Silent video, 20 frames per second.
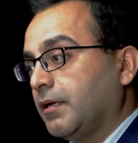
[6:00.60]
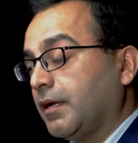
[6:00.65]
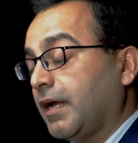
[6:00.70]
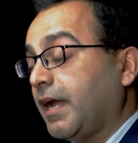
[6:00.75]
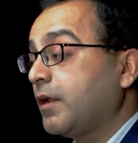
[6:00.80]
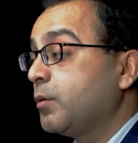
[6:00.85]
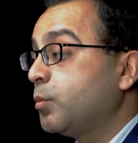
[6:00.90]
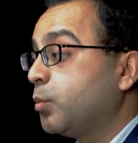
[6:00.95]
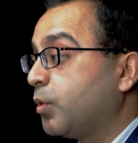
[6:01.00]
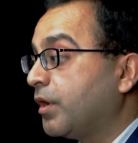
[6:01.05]

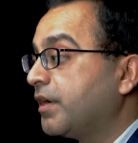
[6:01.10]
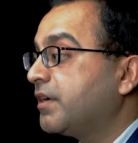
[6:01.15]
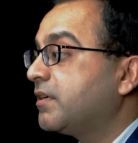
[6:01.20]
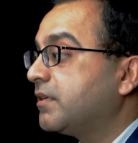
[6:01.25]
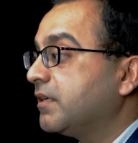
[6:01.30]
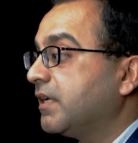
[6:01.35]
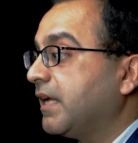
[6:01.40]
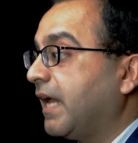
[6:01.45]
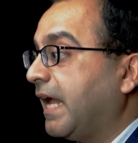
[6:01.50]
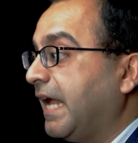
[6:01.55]
And what
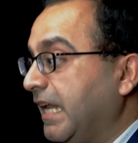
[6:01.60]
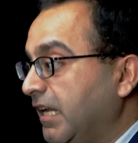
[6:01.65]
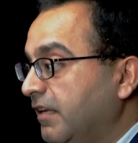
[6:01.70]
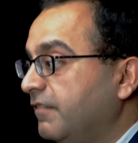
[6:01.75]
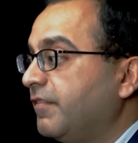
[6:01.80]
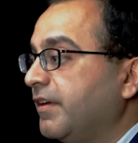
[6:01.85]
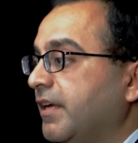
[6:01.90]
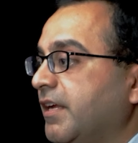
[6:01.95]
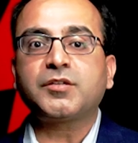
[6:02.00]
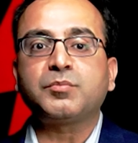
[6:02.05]

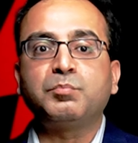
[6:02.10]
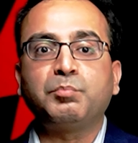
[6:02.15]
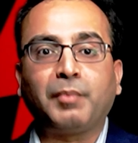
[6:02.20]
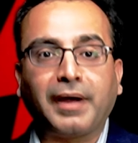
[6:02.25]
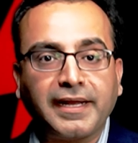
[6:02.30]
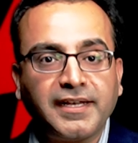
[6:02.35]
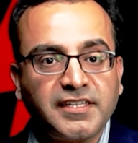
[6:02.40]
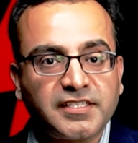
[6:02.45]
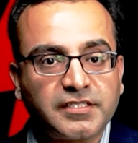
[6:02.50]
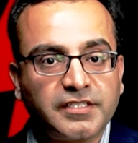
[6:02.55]
elevate
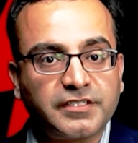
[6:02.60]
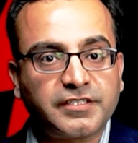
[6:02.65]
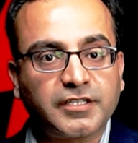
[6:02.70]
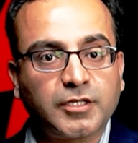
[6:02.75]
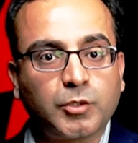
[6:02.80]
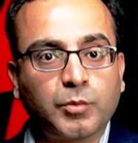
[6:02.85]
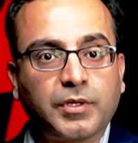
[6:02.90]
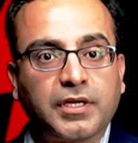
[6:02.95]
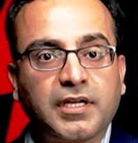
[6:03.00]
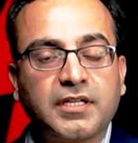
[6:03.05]
mindset
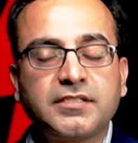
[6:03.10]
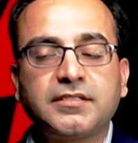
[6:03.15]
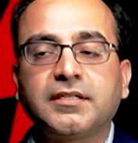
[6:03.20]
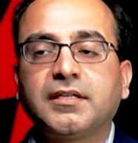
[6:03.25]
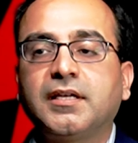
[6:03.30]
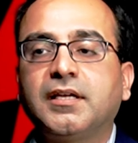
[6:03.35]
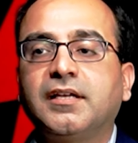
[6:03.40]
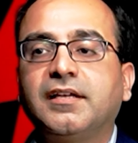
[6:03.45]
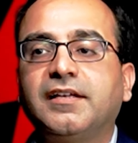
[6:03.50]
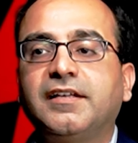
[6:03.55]
requires
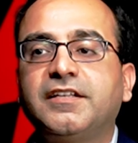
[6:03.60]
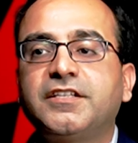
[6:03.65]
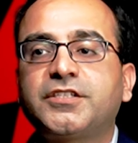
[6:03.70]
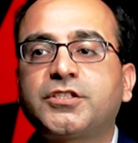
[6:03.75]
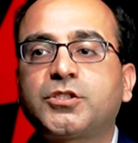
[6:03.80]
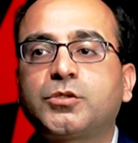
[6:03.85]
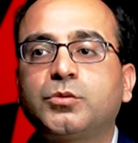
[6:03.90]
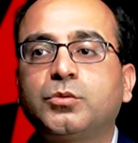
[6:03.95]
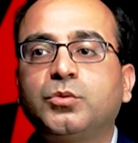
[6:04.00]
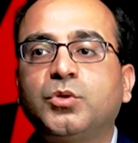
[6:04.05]
is
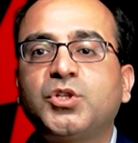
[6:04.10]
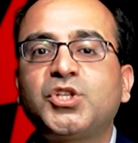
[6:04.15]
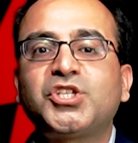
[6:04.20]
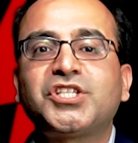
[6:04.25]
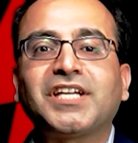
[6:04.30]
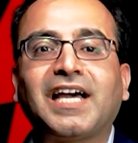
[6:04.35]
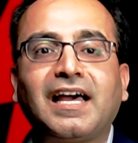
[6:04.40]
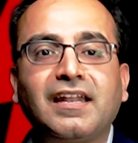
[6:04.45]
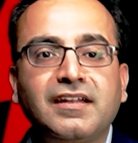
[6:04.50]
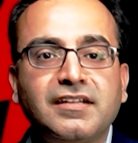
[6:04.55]
to
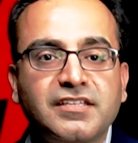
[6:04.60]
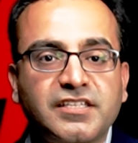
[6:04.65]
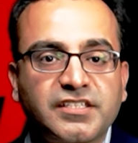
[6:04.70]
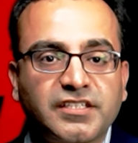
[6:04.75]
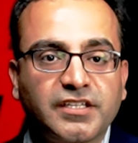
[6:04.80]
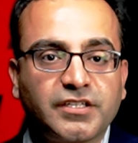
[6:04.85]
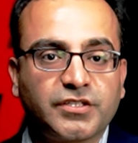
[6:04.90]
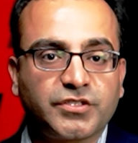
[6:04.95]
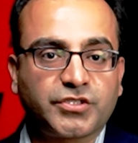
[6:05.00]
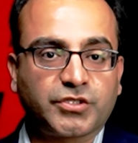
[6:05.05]
challenge
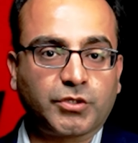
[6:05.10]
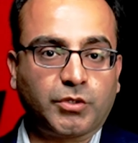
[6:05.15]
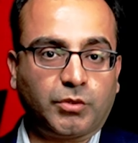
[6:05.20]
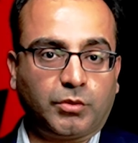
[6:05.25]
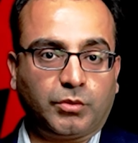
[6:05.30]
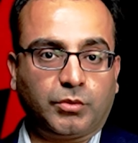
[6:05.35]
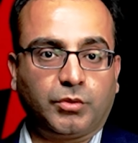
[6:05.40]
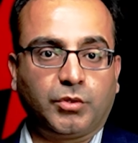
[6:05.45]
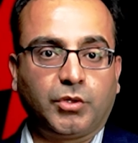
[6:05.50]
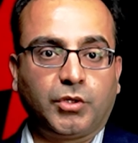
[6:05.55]
status
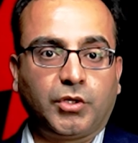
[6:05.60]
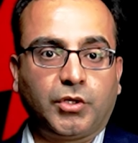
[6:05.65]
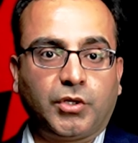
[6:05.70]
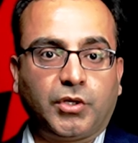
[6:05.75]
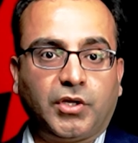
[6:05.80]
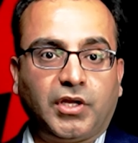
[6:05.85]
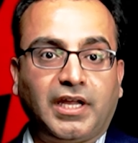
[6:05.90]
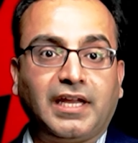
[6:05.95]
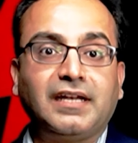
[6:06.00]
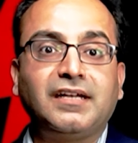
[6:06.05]
quo
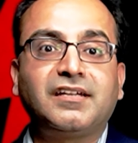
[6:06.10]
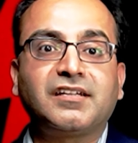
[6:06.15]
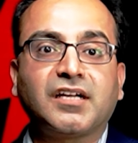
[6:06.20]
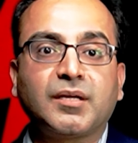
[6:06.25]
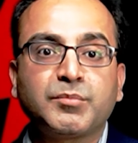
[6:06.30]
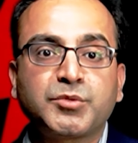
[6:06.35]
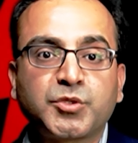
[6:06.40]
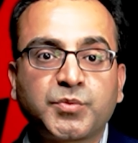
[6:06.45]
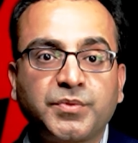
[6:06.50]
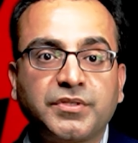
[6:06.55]
in
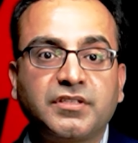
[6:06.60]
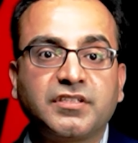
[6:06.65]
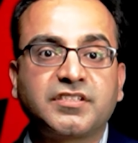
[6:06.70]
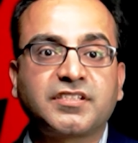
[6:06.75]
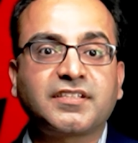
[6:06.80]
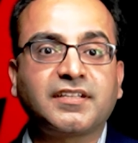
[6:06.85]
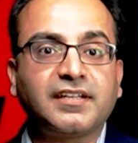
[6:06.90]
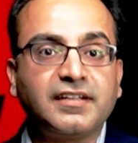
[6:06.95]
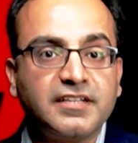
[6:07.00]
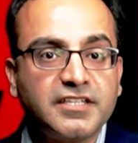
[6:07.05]
terms with the
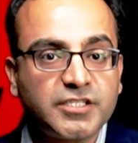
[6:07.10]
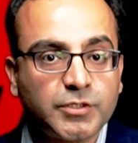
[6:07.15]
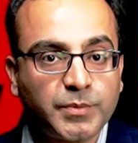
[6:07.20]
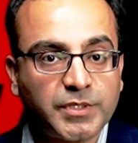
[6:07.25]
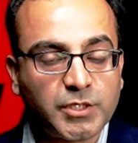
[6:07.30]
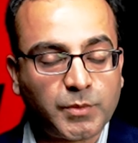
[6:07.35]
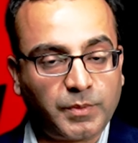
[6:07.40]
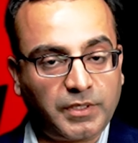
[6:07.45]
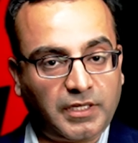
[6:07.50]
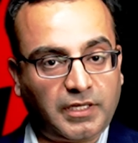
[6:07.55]
skills
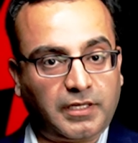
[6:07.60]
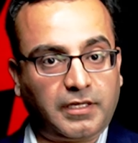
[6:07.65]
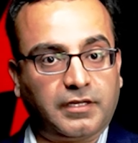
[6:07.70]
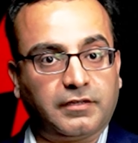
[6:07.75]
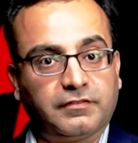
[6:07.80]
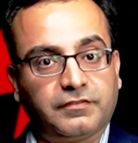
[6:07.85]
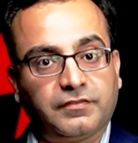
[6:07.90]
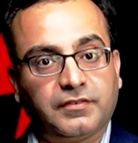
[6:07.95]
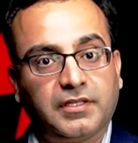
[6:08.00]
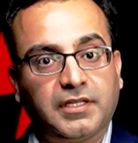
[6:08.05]
which we
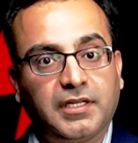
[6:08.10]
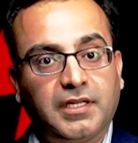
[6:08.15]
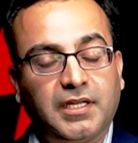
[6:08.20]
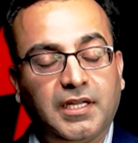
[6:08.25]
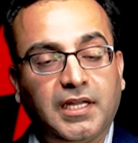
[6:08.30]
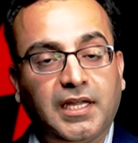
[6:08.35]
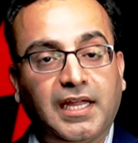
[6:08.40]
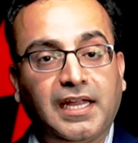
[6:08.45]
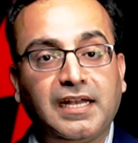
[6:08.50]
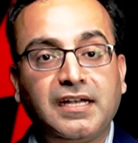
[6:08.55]
have,
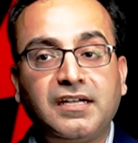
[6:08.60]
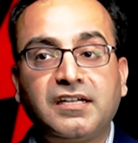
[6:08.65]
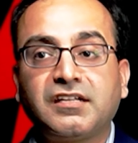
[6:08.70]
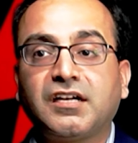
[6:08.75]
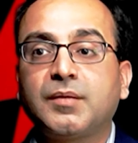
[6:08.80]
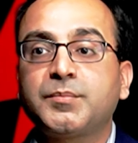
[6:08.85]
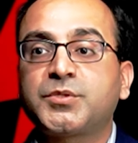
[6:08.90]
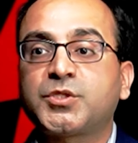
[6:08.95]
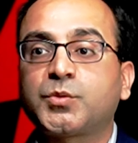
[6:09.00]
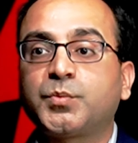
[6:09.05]
in
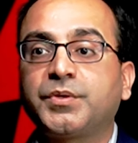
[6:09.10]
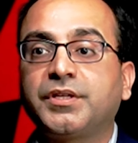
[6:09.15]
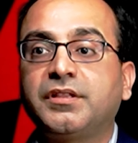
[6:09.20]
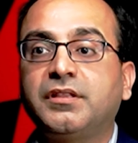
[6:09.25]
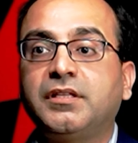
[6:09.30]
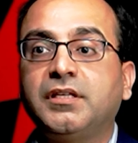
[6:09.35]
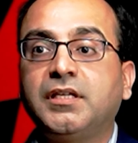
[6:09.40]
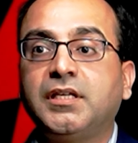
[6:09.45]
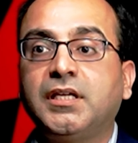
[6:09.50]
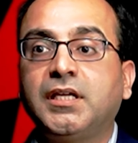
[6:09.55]
terms with
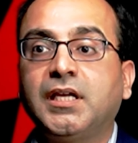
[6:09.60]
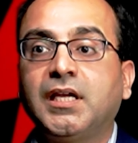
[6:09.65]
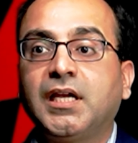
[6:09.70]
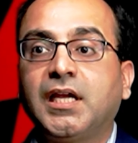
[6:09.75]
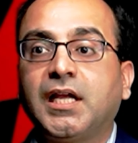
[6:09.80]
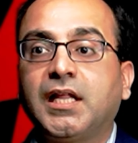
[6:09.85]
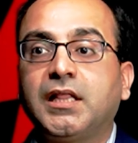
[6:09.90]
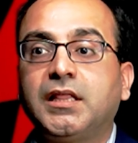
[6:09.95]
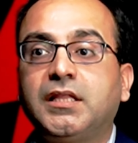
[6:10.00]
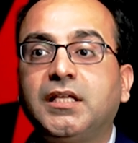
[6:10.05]
the
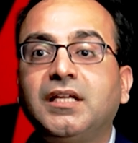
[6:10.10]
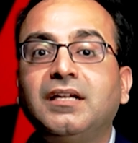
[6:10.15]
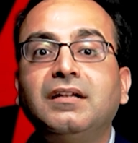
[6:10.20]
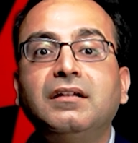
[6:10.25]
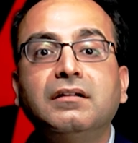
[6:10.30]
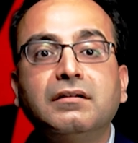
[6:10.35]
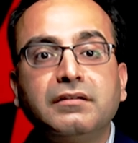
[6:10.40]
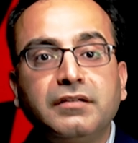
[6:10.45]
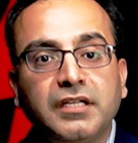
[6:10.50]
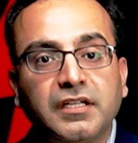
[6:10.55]

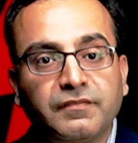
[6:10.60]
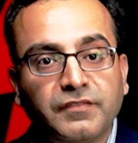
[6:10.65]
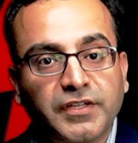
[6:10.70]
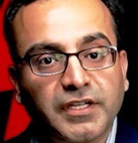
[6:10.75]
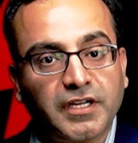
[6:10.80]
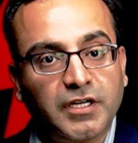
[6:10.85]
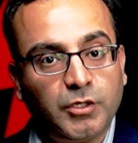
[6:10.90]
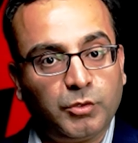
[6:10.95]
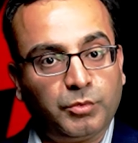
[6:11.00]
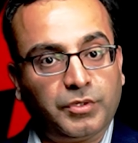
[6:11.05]
learning we
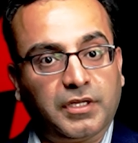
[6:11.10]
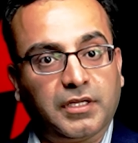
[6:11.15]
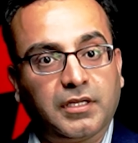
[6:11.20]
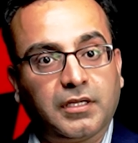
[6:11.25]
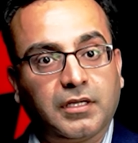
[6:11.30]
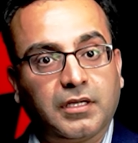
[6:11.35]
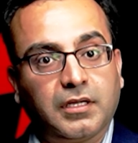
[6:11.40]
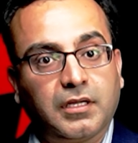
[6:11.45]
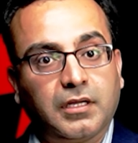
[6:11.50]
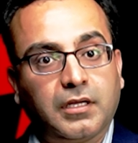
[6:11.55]
are doing.
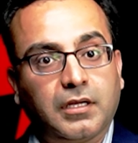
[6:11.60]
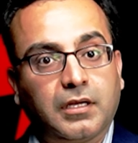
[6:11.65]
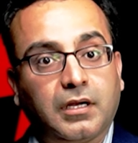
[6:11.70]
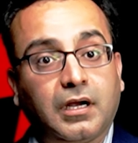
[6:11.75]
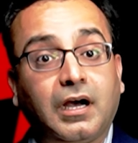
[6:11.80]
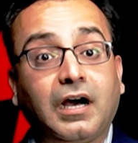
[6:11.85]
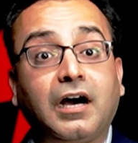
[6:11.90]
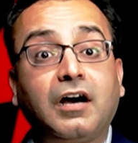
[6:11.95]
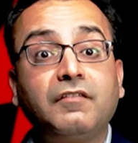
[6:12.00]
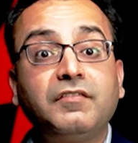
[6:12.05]

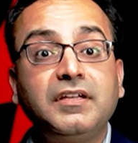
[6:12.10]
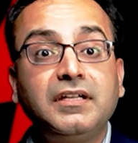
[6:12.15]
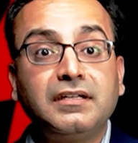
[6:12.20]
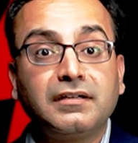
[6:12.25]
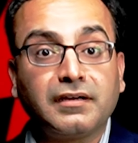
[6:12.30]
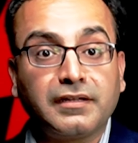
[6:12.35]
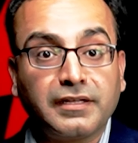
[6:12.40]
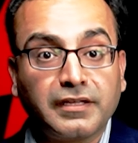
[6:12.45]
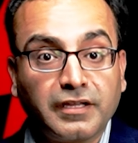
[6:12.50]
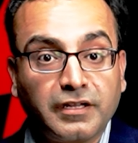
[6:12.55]
Are we
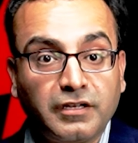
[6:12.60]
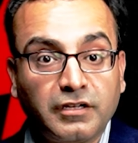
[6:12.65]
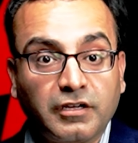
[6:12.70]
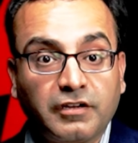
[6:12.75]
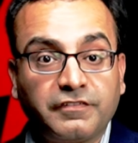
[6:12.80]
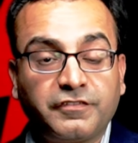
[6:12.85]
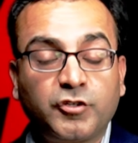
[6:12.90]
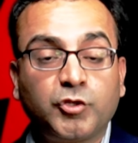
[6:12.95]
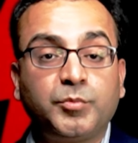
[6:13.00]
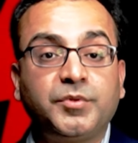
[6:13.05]
learning
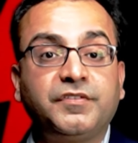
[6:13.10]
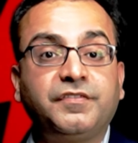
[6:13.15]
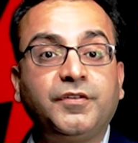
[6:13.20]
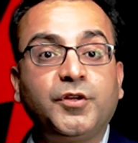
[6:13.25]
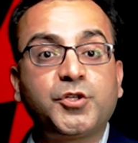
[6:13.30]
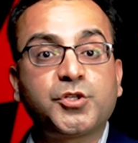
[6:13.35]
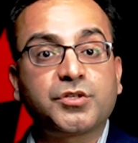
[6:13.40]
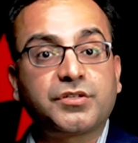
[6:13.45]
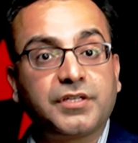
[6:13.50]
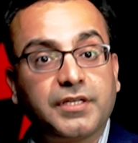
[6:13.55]
enough to be
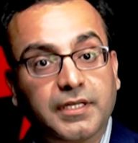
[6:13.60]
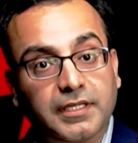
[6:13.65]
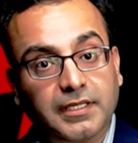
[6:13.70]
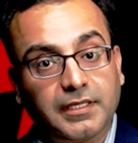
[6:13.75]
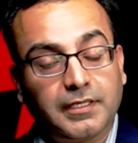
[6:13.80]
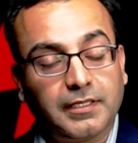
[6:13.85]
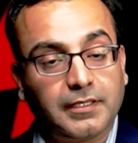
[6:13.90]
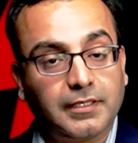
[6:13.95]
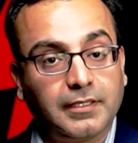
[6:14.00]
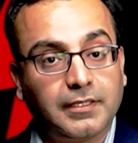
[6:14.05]
future ready?